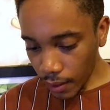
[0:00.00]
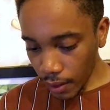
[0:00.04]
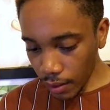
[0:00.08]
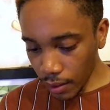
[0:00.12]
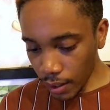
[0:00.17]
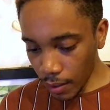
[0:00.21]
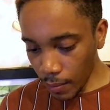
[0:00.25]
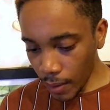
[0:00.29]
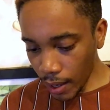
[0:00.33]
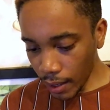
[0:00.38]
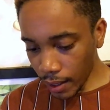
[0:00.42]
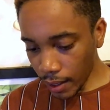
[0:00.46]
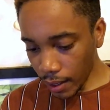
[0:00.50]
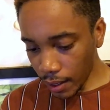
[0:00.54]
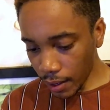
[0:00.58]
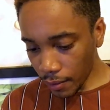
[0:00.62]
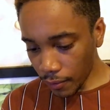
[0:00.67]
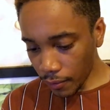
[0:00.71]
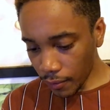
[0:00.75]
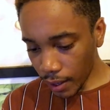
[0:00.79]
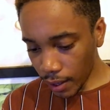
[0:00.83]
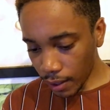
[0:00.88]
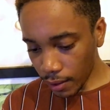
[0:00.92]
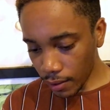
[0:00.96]
The man I
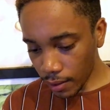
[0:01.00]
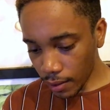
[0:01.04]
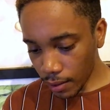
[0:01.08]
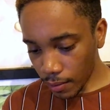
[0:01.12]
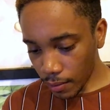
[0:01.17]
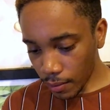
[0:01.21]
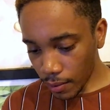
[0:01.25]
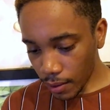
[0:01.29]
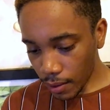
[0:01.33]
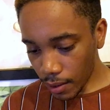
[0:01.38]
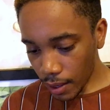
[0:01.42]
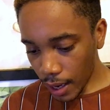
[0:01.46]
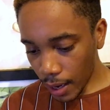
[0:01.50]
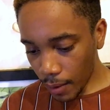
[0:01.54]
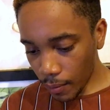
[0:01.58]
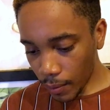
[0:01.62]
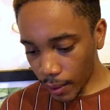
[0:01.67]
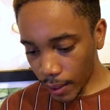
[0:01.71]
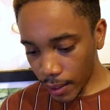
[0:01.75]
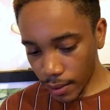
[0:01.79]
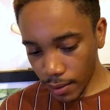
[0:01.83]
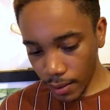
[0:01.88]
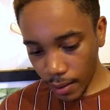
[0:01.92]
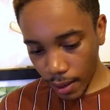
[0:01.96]
had found at
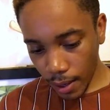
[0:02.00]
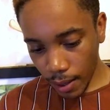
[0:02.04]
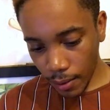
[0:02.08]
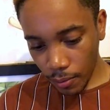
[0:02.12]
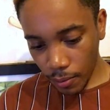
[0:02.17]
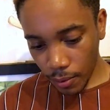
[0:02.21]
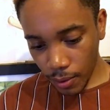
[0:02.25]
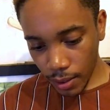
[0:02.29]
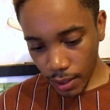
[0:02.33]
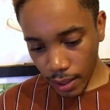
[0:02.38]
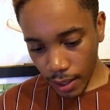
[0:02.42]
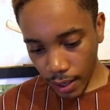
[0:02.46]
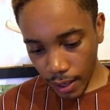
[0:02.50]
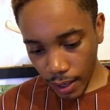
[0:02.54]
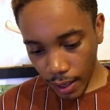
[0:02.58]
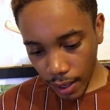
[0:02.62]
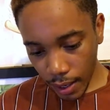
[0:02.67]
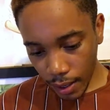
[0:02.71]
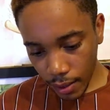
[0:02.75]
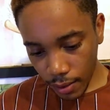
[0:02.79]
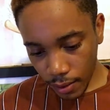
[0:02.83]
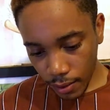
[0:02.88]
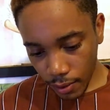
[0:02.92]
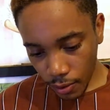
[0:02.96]
my side was a
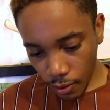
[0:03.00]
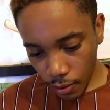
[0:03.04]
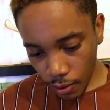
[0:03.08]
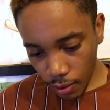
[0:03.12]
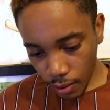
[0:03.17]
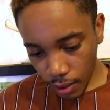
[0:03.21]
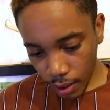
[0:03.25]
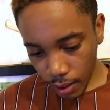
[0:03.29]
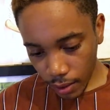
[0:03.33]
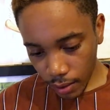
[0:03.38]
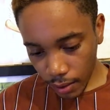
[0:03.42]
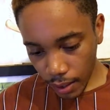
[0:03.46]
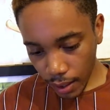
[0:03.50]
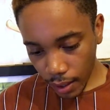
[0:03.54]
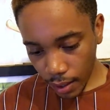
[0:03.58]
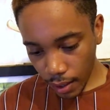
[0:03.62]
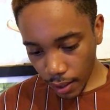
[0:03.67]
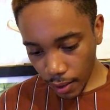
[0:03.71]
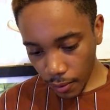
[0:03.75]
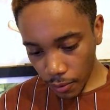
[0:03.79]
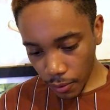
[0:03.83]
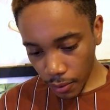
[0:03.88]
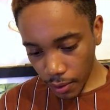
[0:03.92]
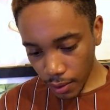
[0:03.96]
head taller than
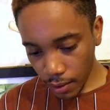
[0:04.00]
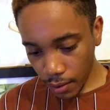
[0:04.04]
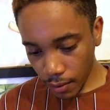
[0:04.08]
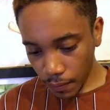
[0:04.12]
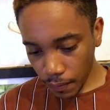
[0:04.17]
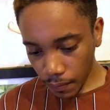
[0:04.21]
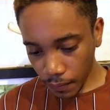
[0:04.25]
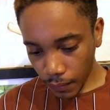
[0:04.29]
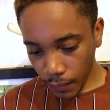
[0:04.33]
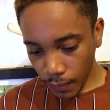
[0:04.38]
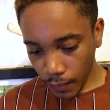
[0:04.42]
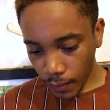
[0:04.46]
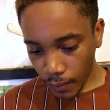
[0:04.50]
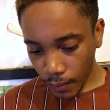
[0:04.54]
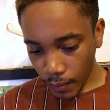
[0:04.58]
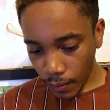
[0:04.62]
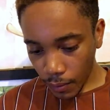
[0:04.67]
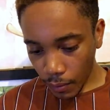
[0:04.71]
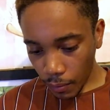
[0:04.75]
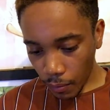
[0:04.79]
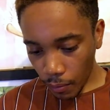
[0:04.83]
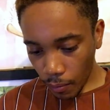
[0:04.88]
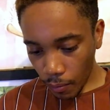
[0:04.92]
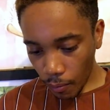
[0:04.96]
I was.
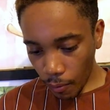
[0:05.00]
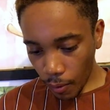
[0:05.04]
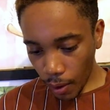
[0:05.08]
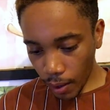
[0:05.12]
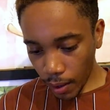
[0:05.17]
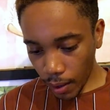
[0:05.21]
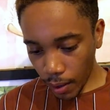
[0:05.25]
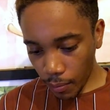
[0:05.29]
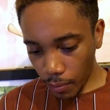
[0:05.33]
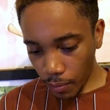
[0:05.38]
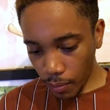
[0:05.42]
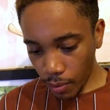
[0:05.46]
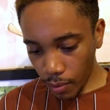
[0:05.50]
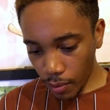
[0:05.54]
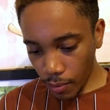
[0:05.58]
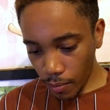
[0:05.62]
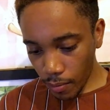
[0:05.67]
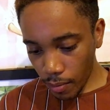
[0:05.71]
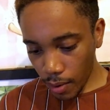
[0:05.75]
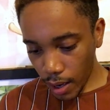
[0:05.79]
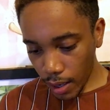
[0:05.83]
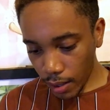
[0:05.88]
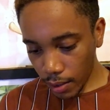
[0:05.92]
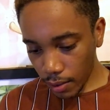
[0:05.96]
When I
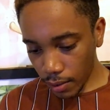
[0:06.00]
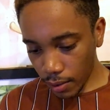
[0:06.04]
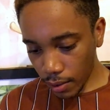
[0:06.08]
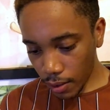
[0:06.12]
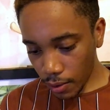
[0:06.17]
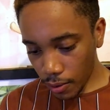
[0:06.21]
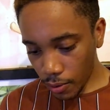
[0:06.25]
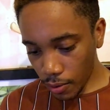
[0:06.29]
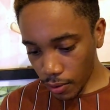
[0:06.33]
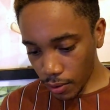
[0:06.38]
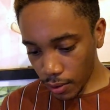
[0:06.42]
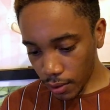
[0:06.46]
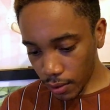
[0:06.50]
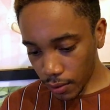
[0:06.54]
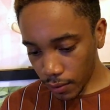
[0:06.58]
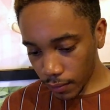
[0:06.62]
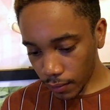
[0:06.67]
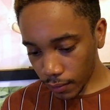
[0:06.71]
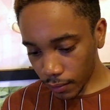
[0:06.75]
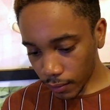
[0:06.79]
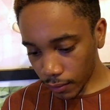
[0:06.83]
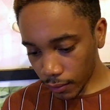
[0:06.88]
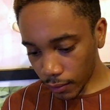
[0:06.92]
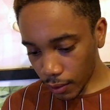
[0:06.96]
put back the hood
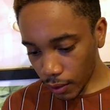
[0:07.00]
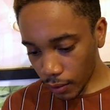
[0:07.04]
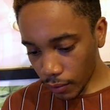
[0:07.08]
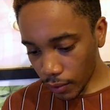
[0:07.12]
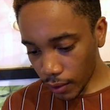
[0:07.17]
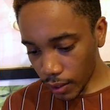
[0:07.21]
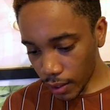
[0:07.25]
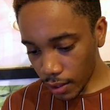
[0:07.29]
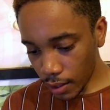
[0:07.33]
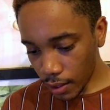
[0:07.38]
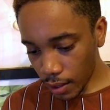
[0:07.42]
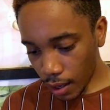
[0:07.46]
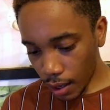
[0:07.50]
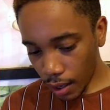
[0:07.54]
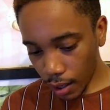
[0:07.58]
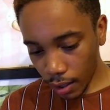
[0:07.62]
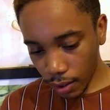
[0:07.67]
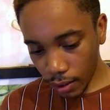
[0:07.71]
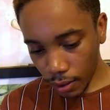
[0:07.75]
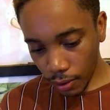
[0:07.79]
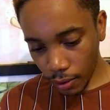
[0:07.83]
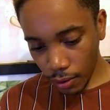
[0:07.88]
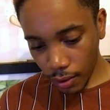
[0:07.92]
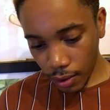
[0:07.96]
of his dark
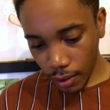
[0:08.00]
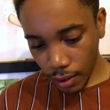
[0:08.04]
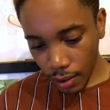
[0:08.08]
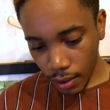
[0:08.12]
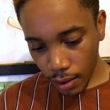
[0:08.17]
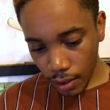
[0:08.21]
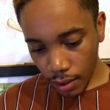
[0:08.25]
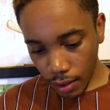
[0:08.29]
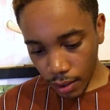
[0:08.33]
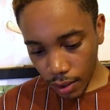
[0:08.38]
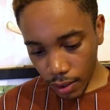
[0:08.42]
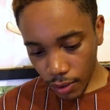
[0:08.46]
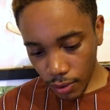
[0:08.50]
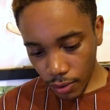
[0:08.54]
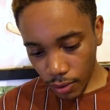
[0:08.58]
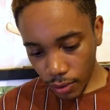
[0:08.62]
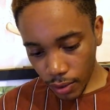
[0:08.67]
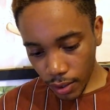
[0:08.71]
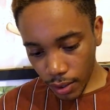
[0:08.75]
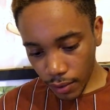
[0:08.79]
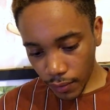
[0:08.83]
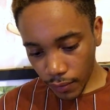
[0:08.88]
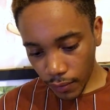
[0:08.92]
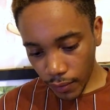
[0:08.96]
cloak, I saw
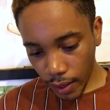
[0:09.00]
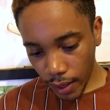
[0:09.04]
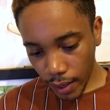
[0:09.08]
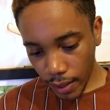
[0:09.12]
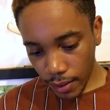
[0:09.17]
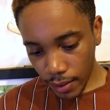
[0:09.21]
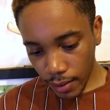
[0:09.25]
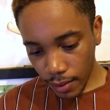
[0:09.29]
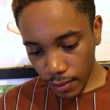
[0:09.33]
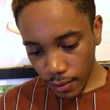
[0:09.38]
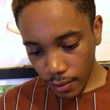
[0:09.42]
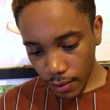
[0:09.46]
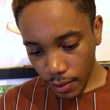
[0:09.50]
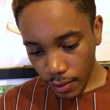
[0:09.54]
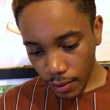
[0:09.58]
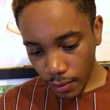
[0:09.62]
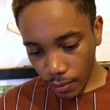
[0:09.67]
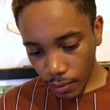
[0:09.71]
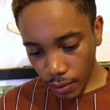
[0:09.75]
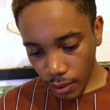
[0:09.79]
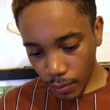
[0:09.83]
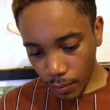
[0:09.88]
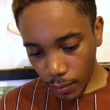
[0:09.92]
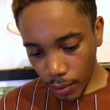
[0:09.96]
his face
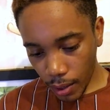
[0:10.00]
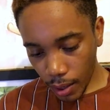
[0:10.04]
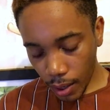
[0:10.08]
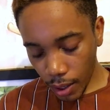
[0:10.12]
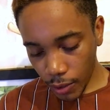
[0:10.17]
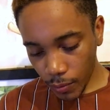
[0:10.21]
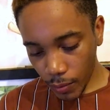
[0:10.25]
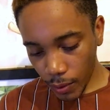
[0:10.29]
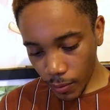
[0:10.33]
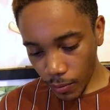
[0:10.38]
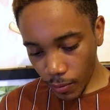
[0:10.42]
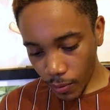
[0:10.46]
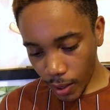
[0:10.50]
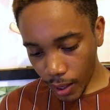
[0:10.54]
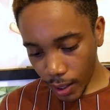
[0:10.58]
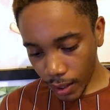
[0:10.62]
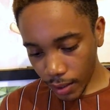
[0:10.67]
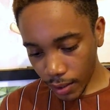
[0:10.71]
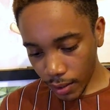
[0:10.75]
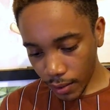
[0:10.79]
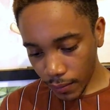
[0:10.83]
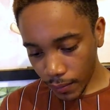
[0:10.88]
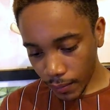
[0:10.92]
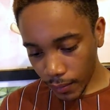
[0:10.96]
was parchment
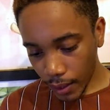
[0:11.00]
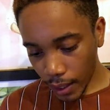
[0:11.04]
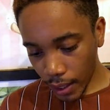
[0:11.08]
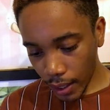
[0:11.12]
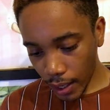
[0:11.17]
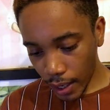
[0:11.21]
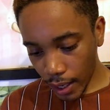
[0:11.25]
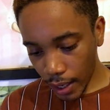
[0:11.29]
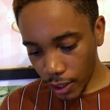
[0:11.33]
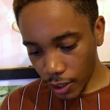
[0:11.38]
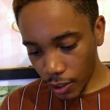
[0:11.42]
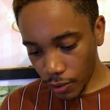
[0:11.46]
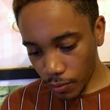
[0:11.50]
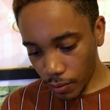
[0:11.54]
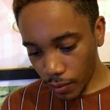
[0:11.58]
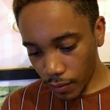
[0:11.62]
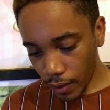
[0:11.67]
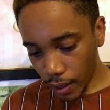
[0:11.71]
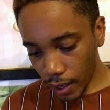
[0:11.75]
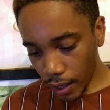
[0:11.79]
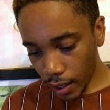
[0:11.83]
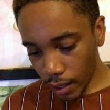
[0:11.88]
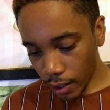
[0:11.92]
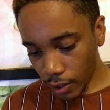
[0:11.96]
white and etched
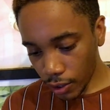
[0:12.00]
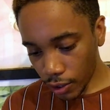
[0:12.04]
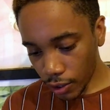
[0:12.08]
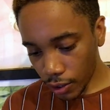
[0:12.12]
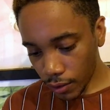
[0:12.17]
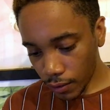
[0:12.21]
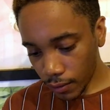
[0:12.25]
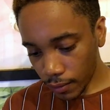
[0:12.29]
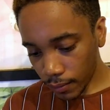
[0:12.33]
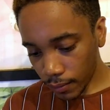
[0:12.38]
with age.